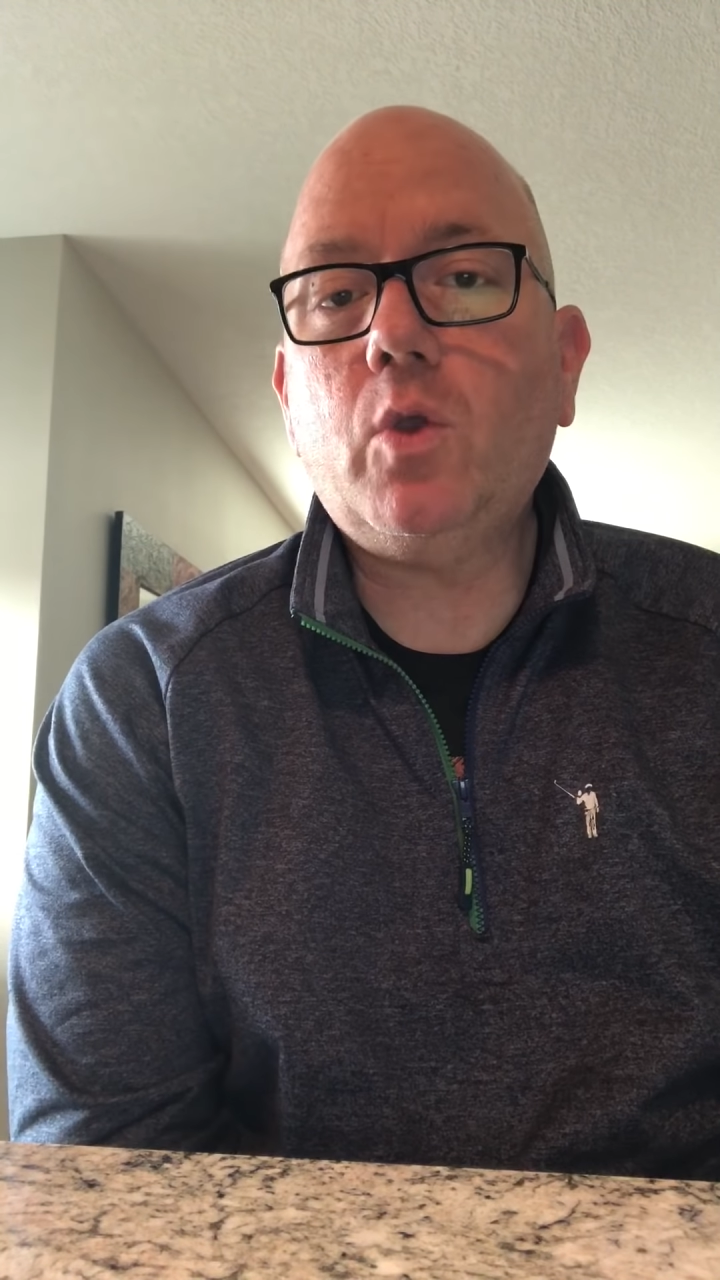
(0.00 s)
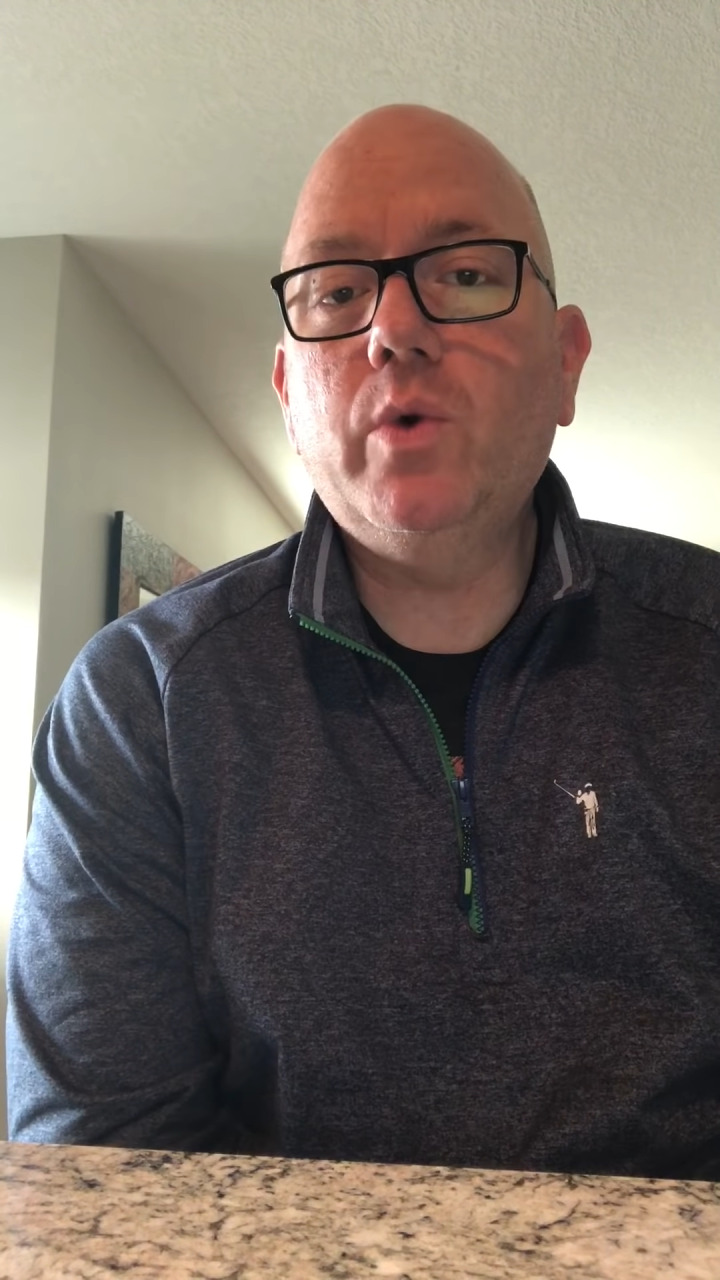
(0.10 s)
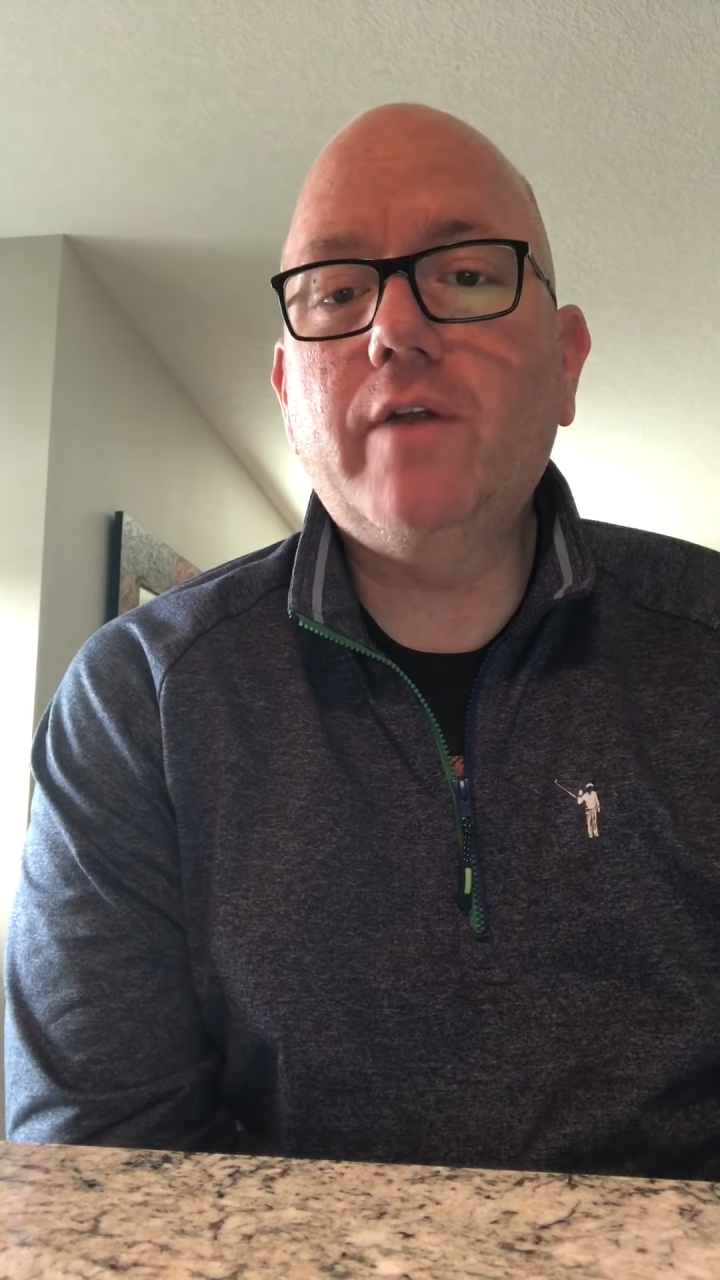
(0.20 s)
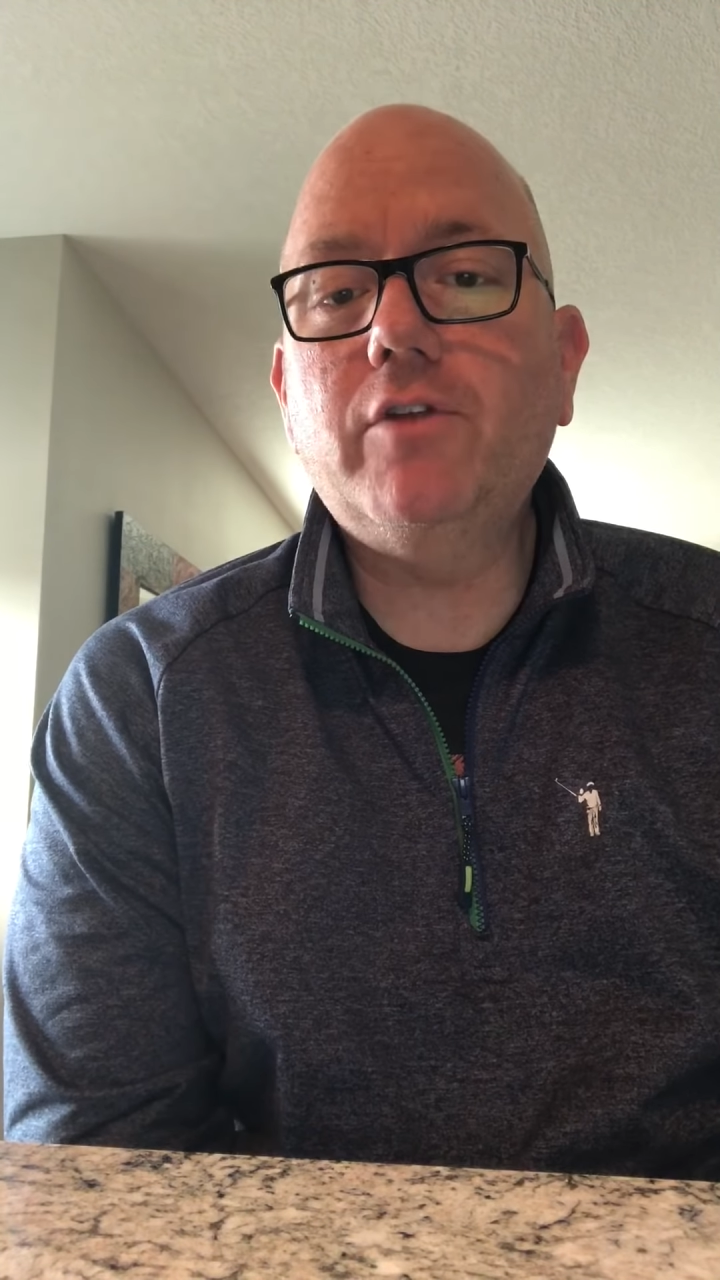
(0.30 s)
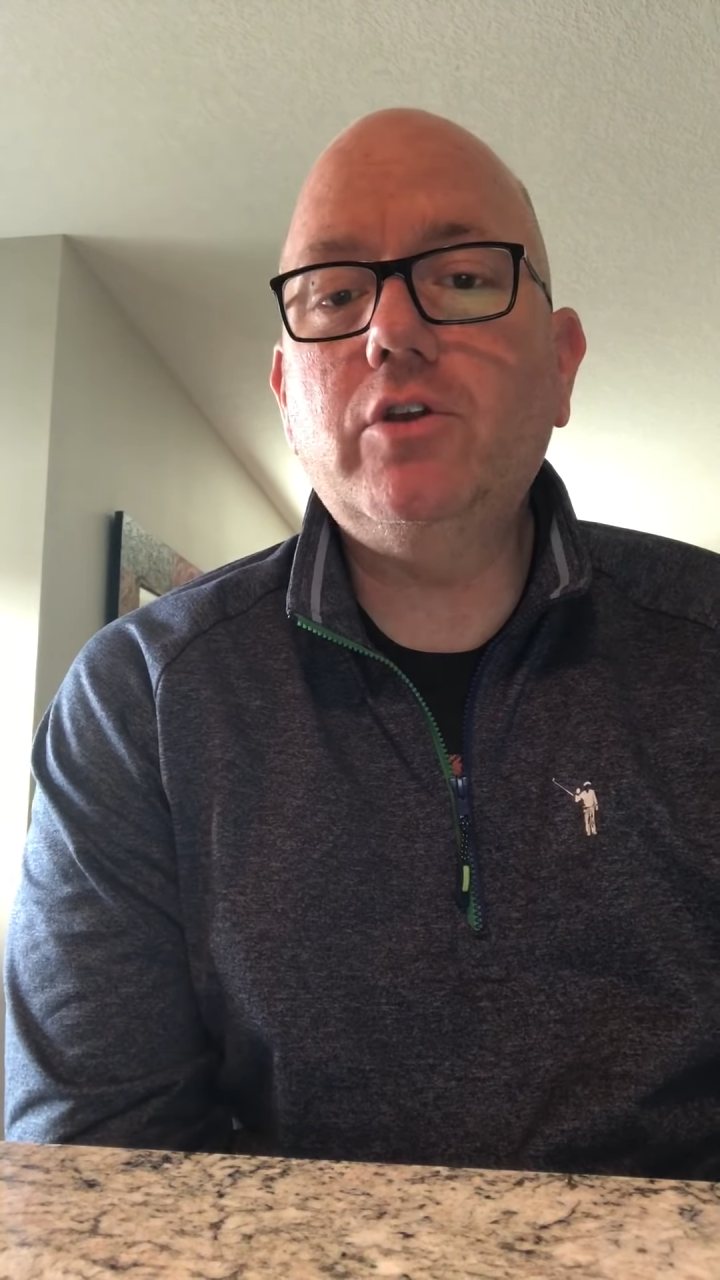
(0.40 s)

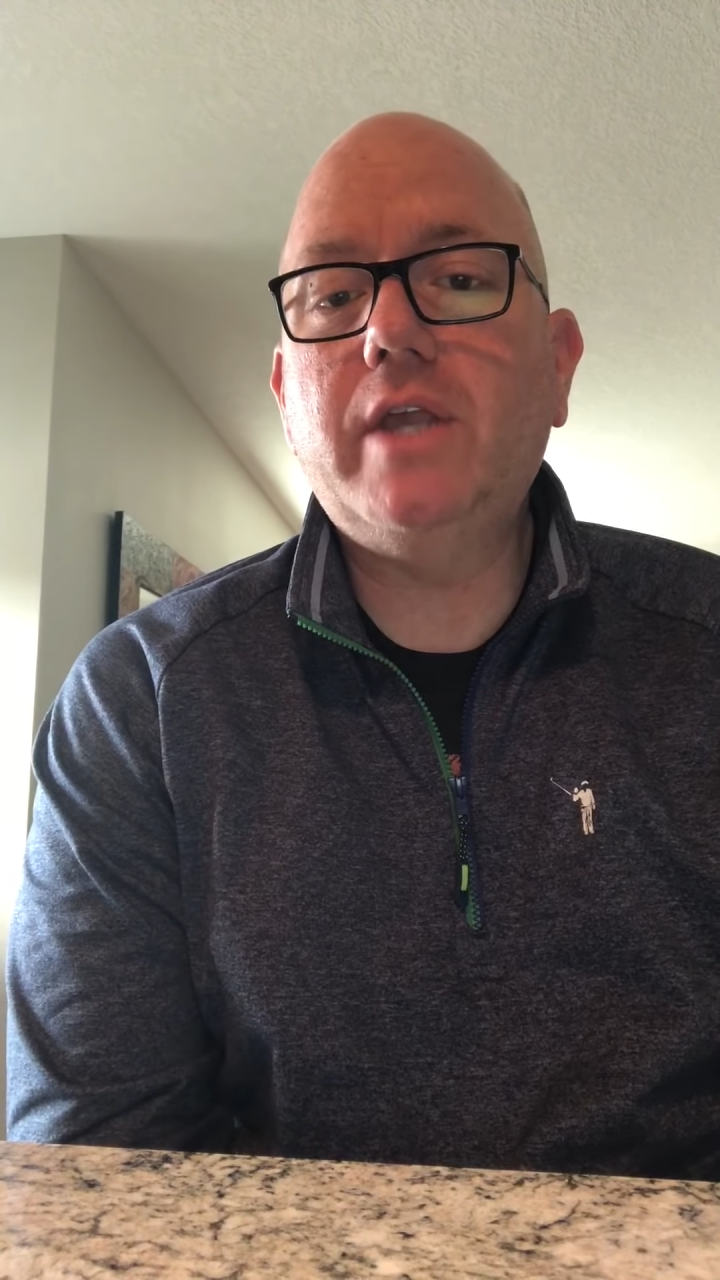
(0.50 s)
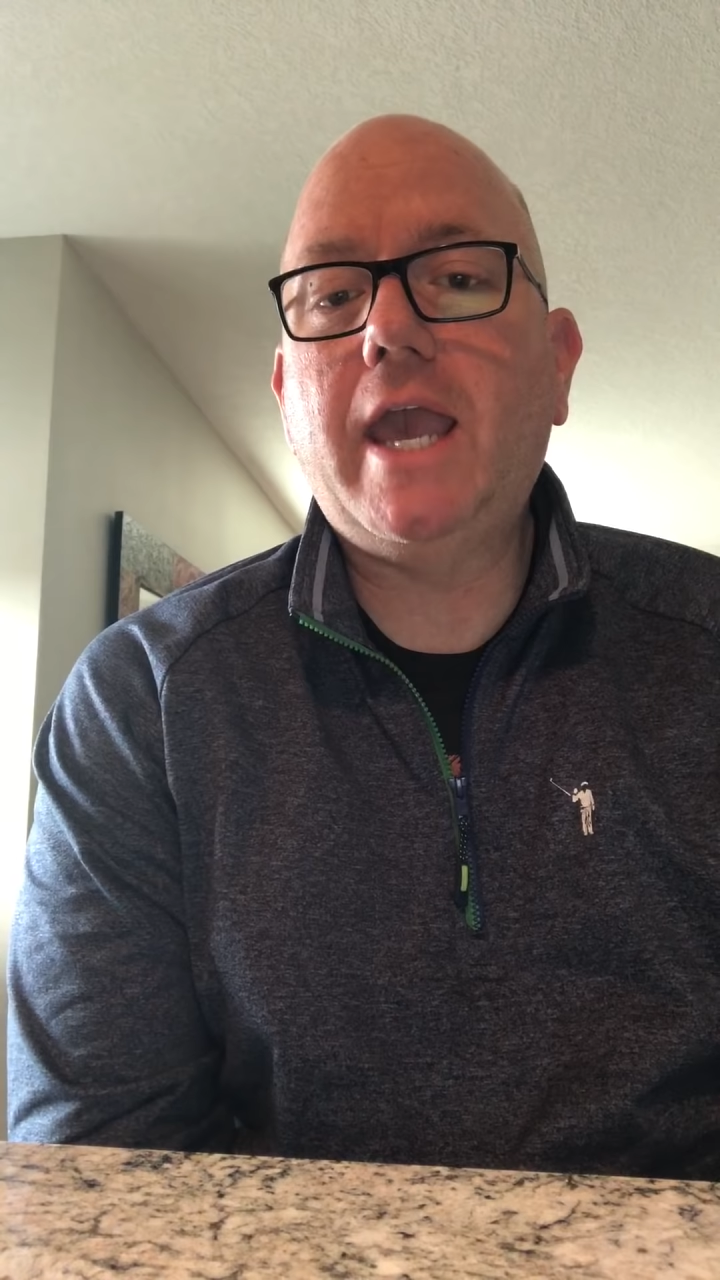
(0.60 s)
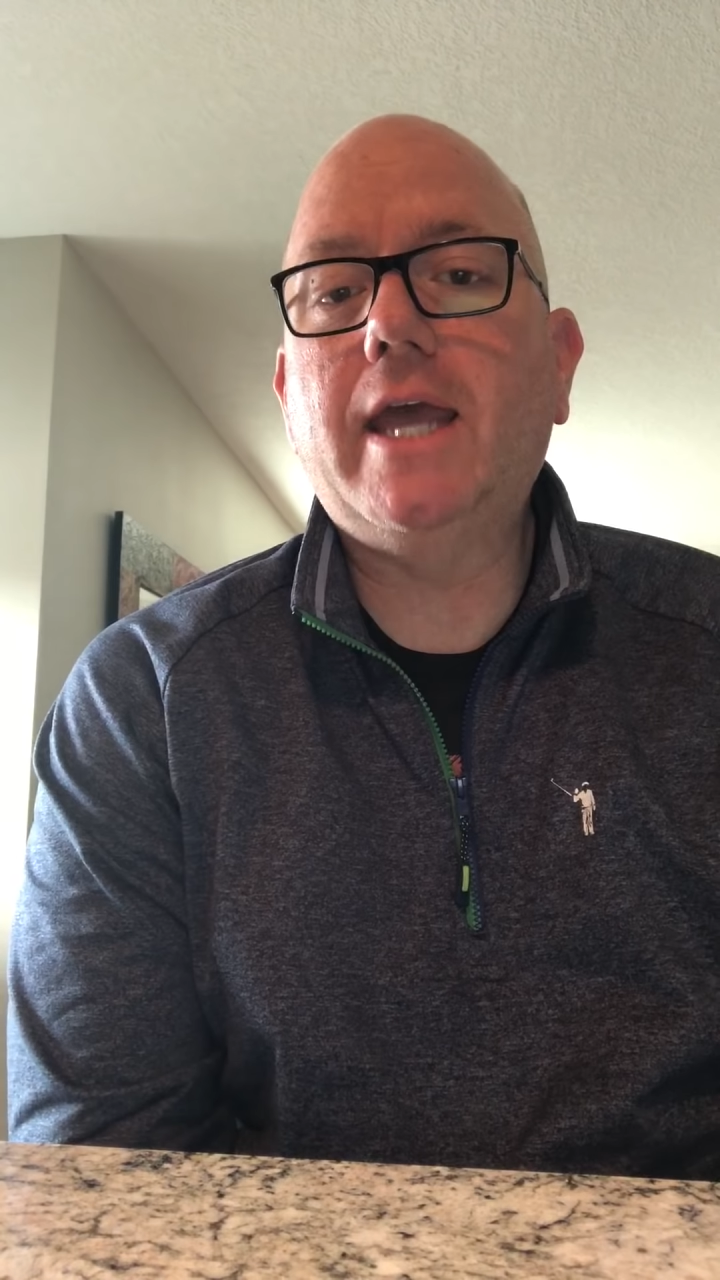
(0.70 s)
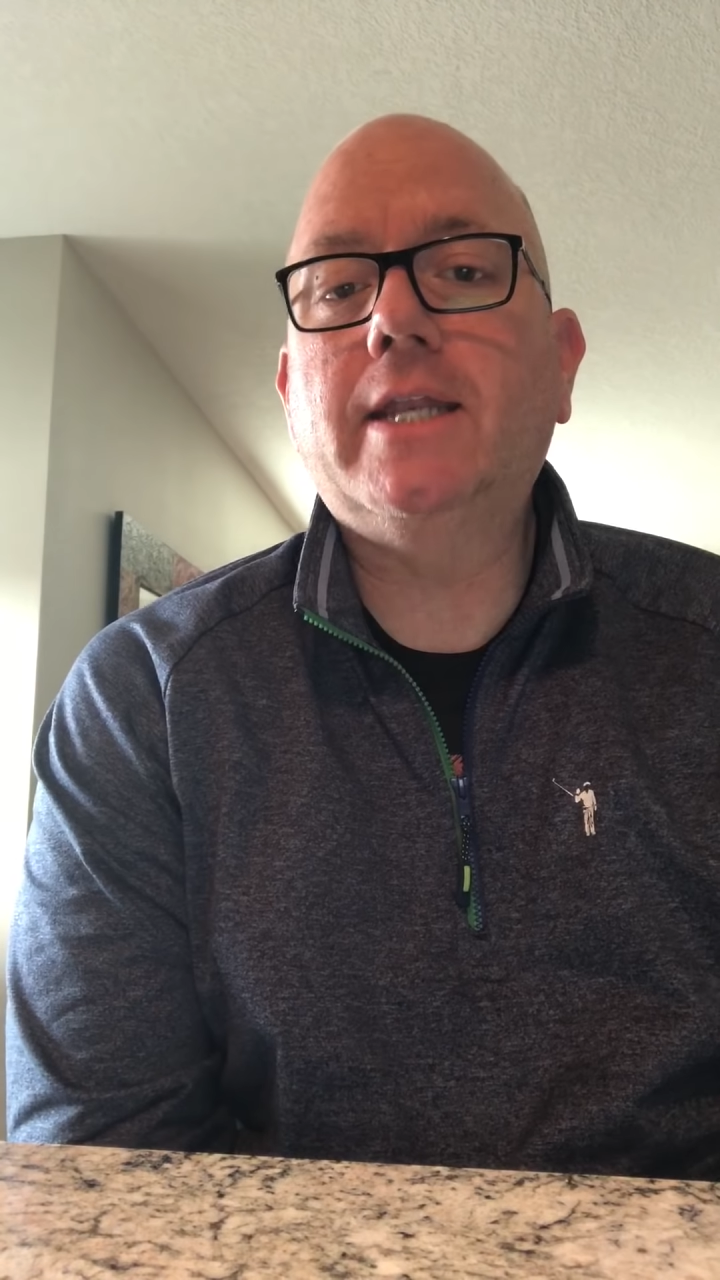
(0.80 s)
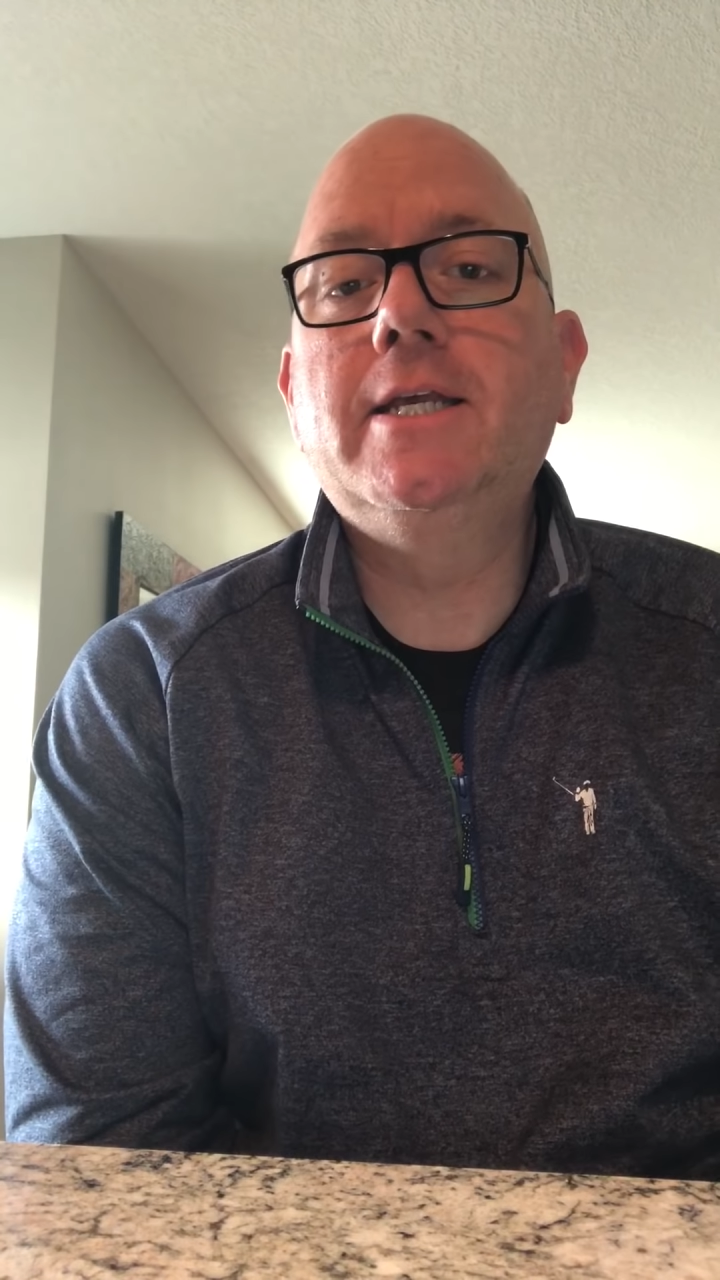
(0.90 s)
whenever you
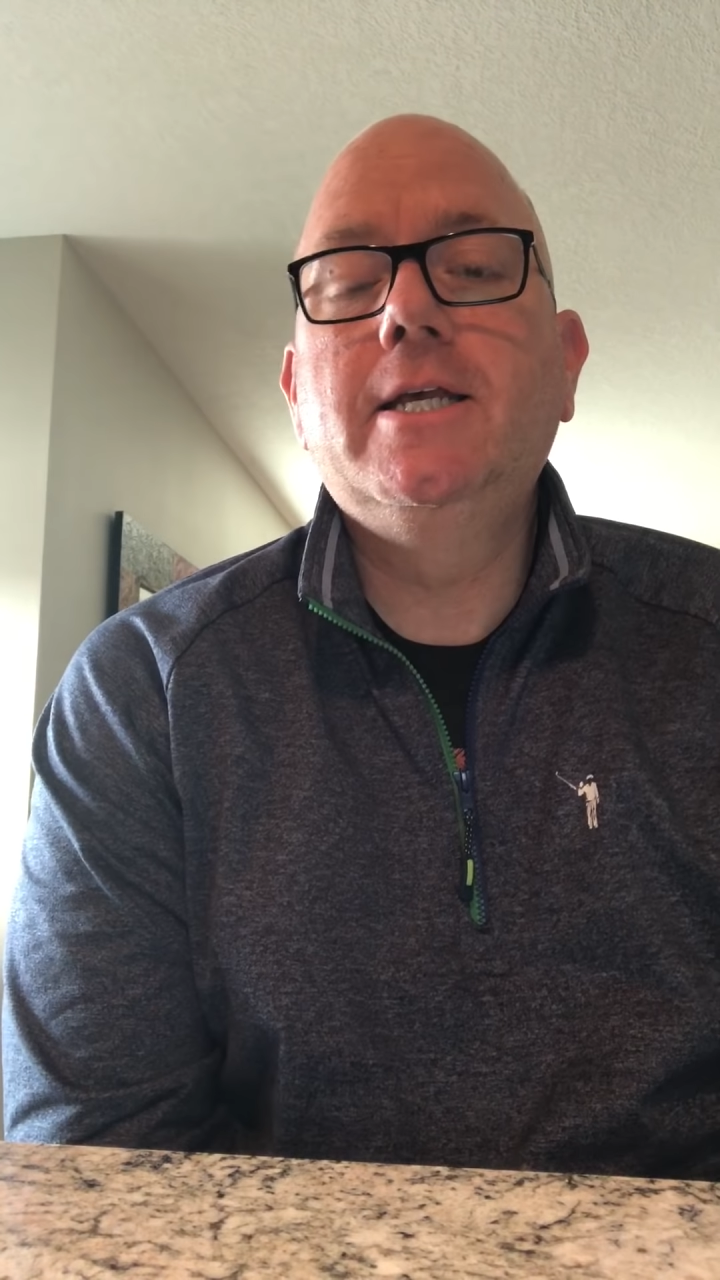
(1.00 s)
can.